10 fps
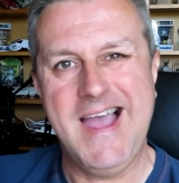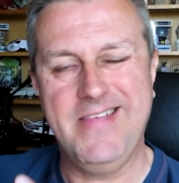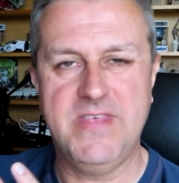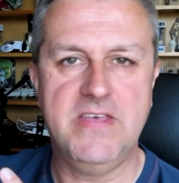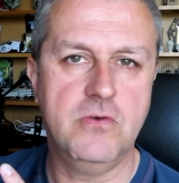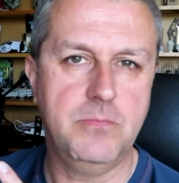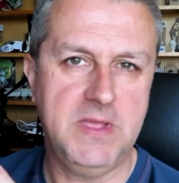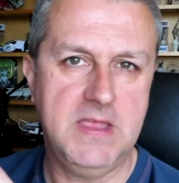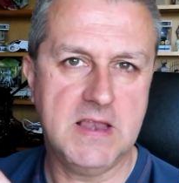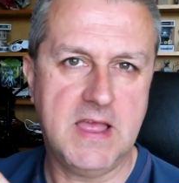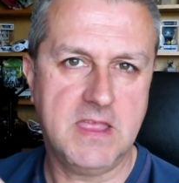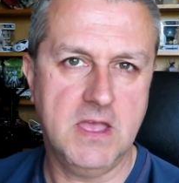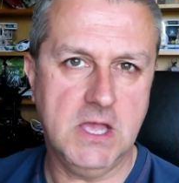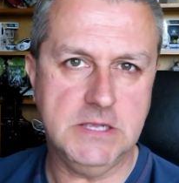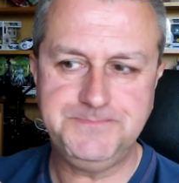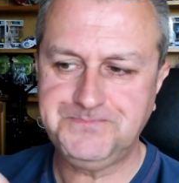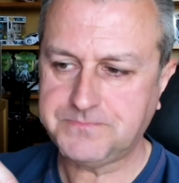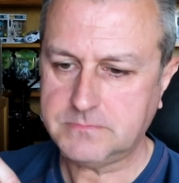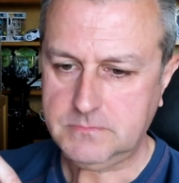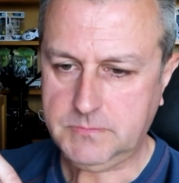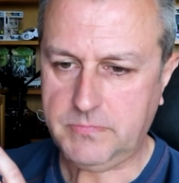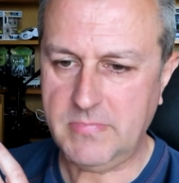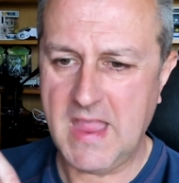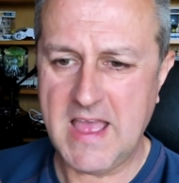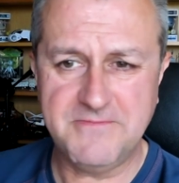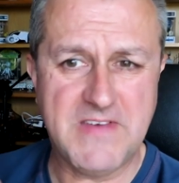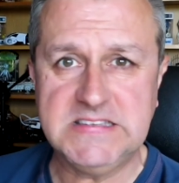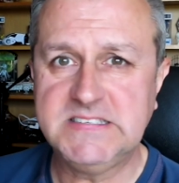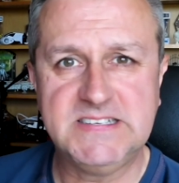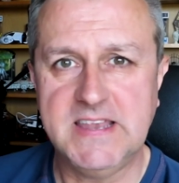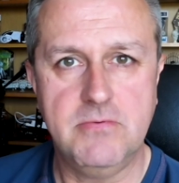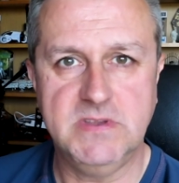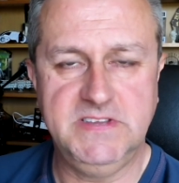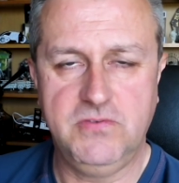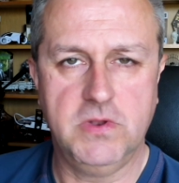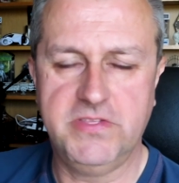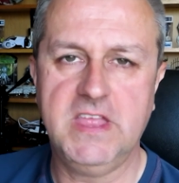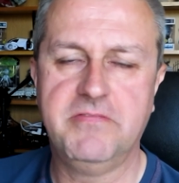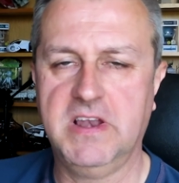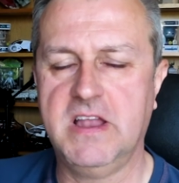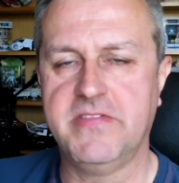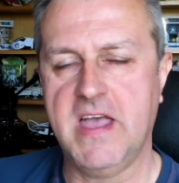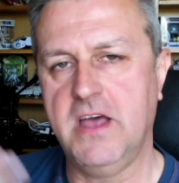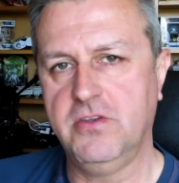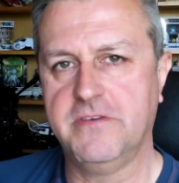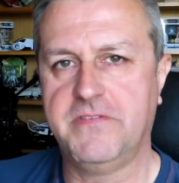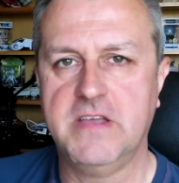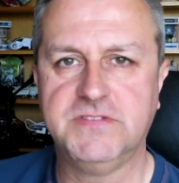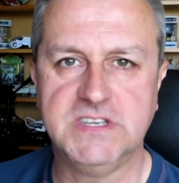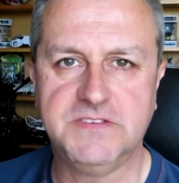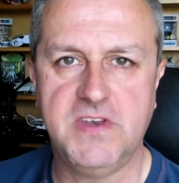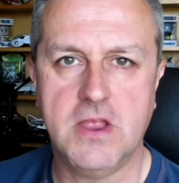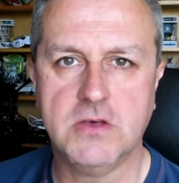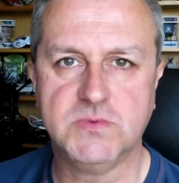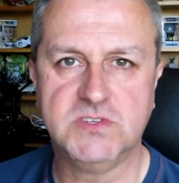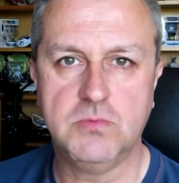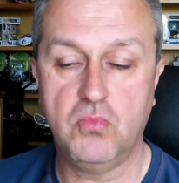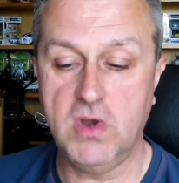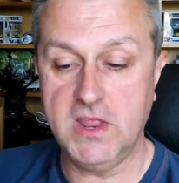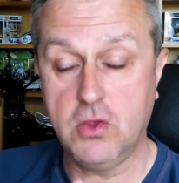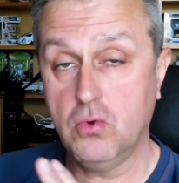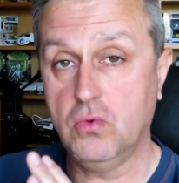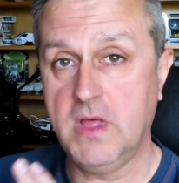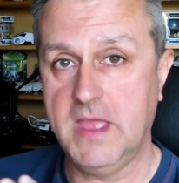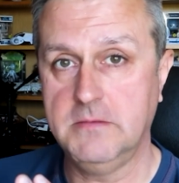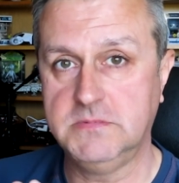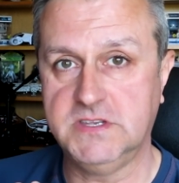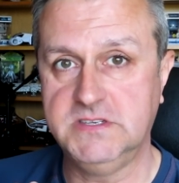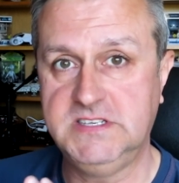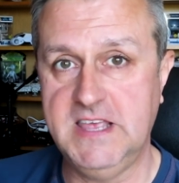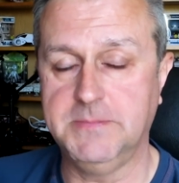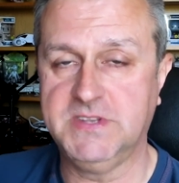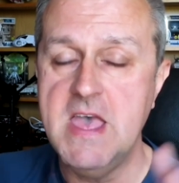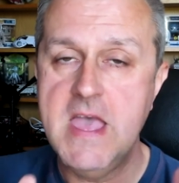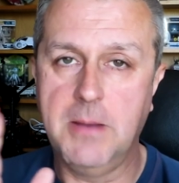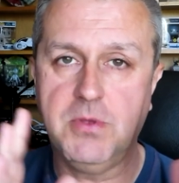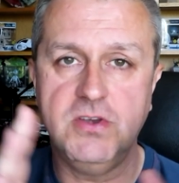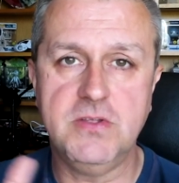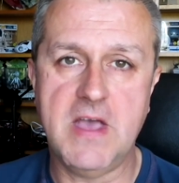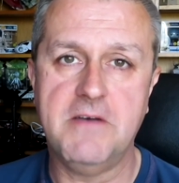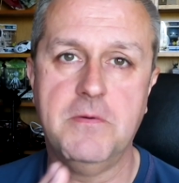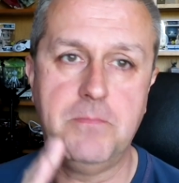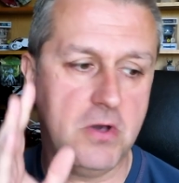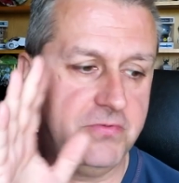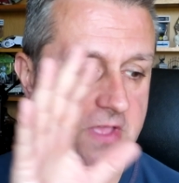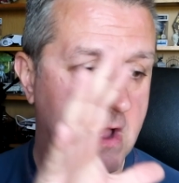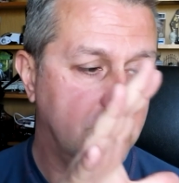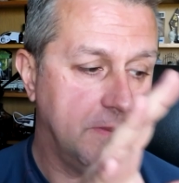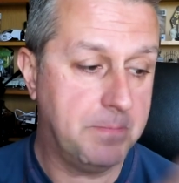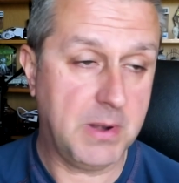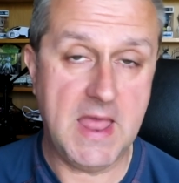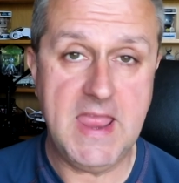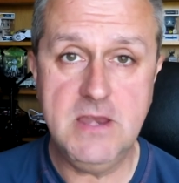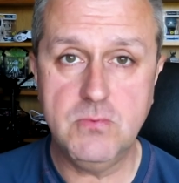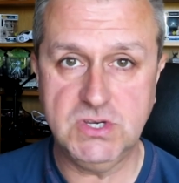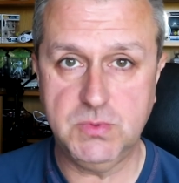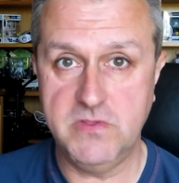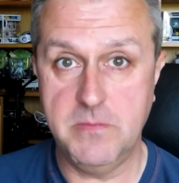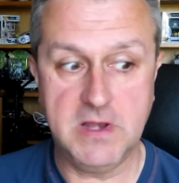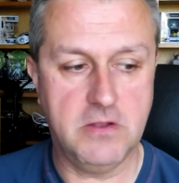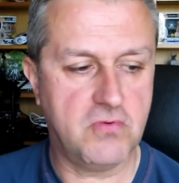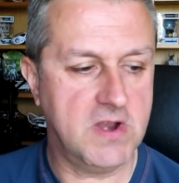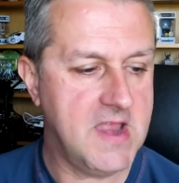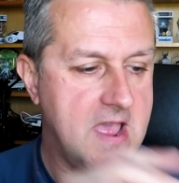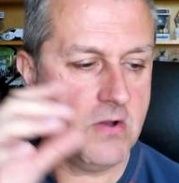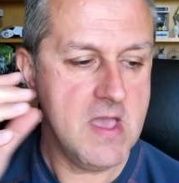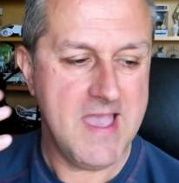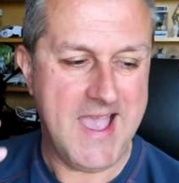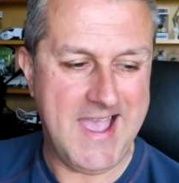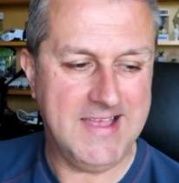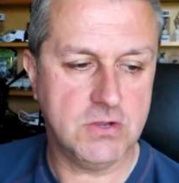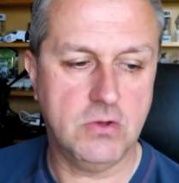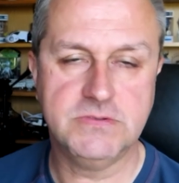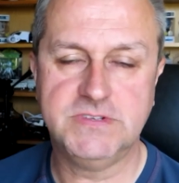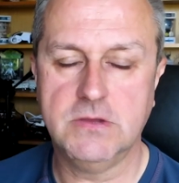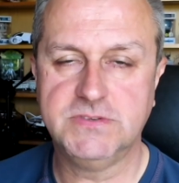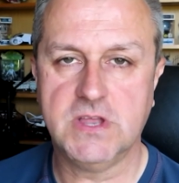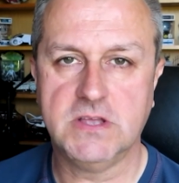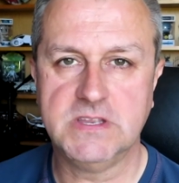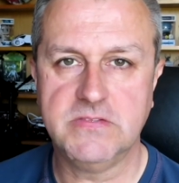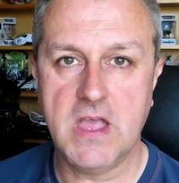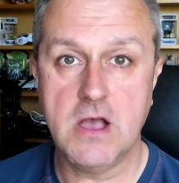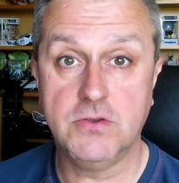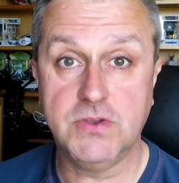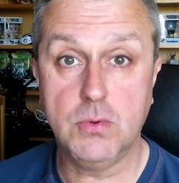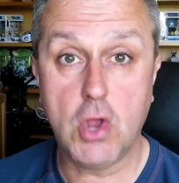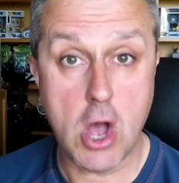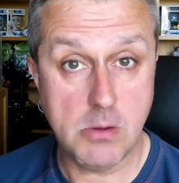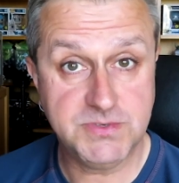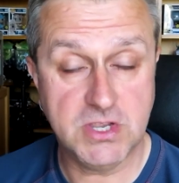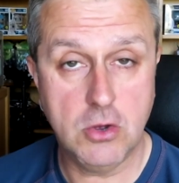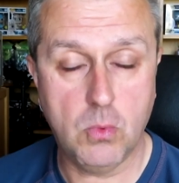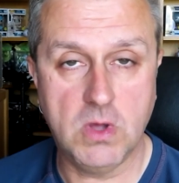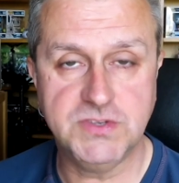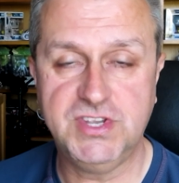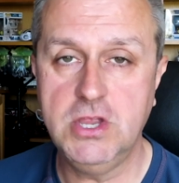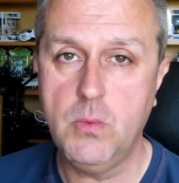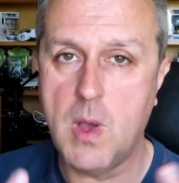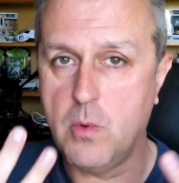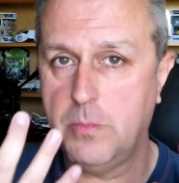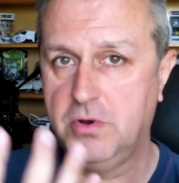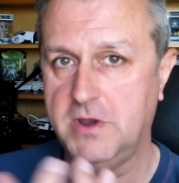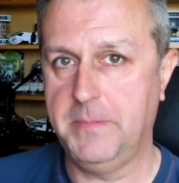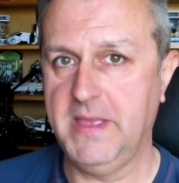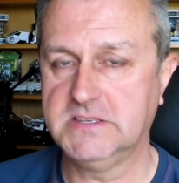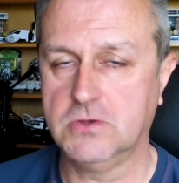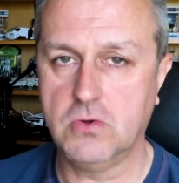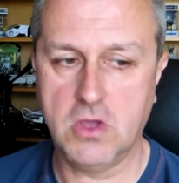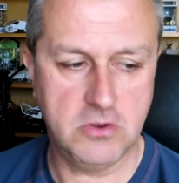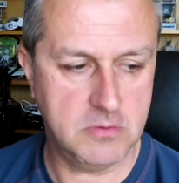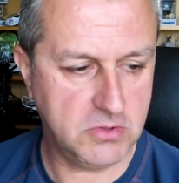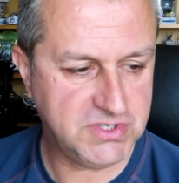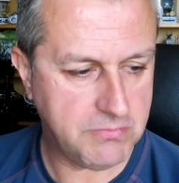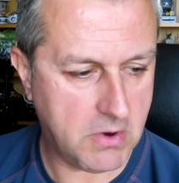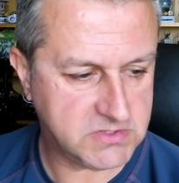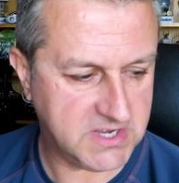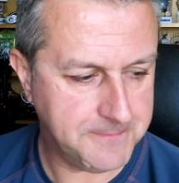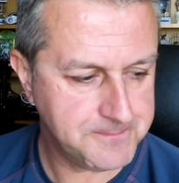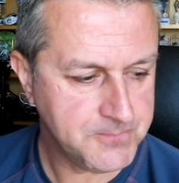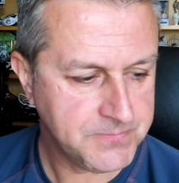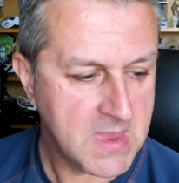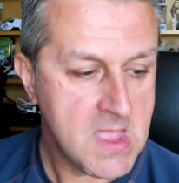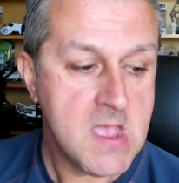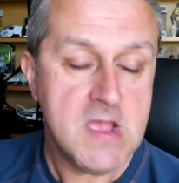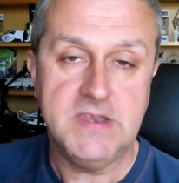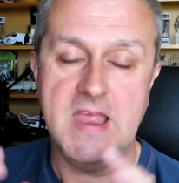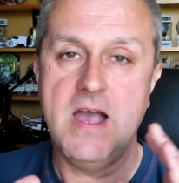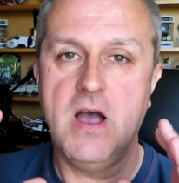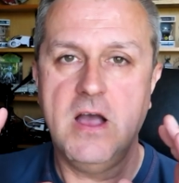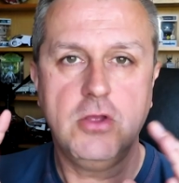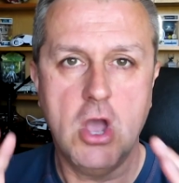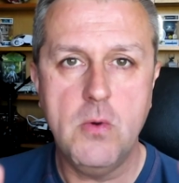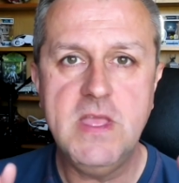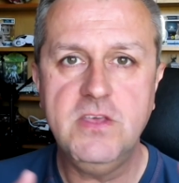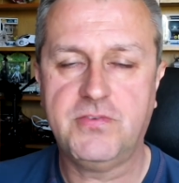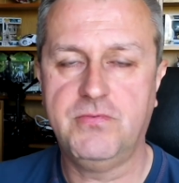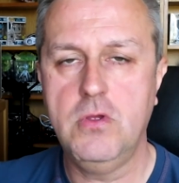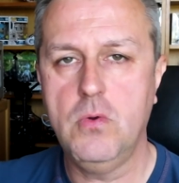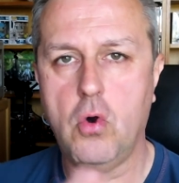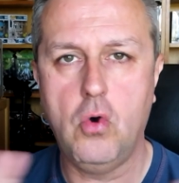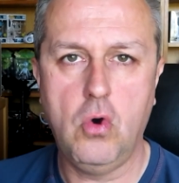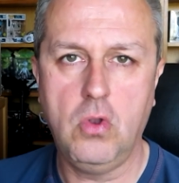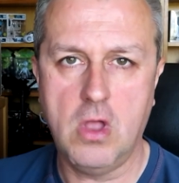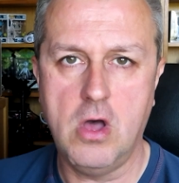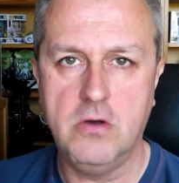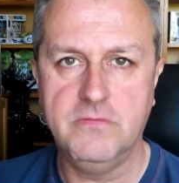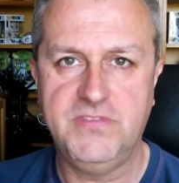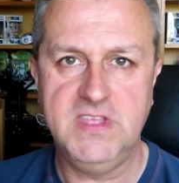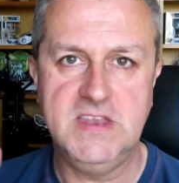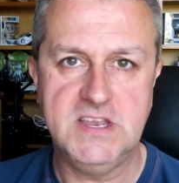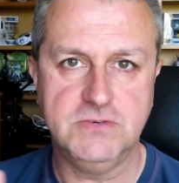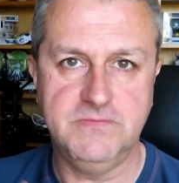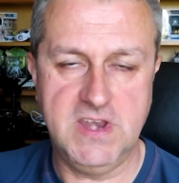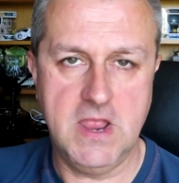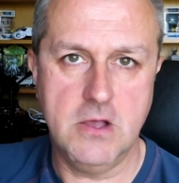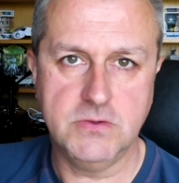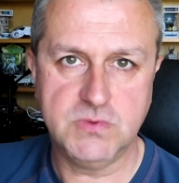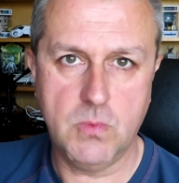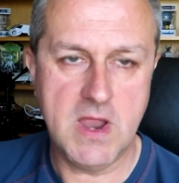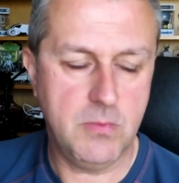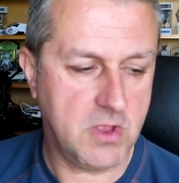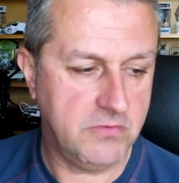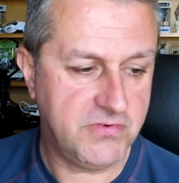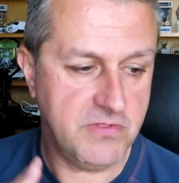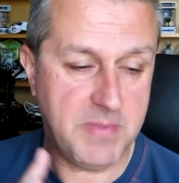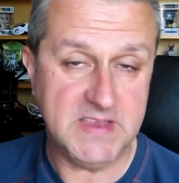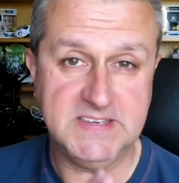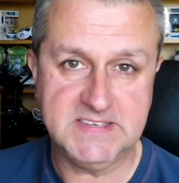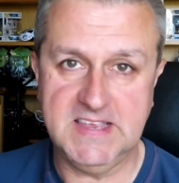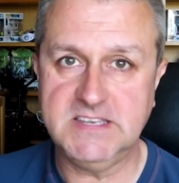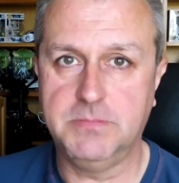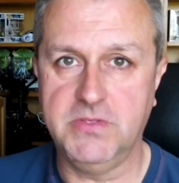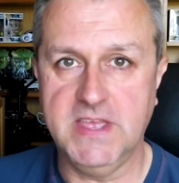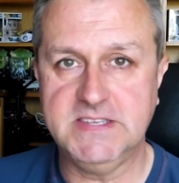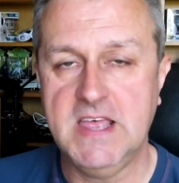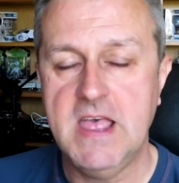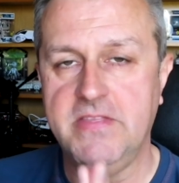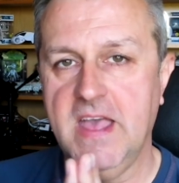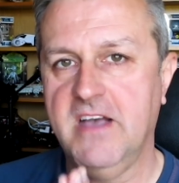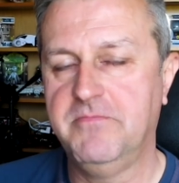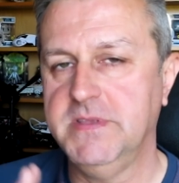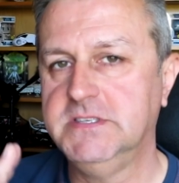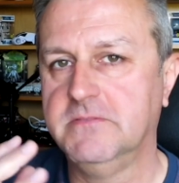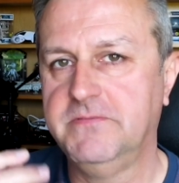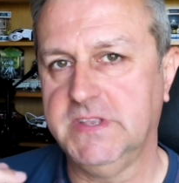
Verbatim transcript: And then there'll be like a advanced series, if you want to think of it like that, another five or six videos with some really cool hits and tips. I'm going to do that for both the Ardu plane, which we're in the middle of right now, and also starting the Ardu Copter 1 2, where we'll put a Pixhawk on a multirotor. Now, going through all of the initial videos where we've gone through the basic setup of this, there have been some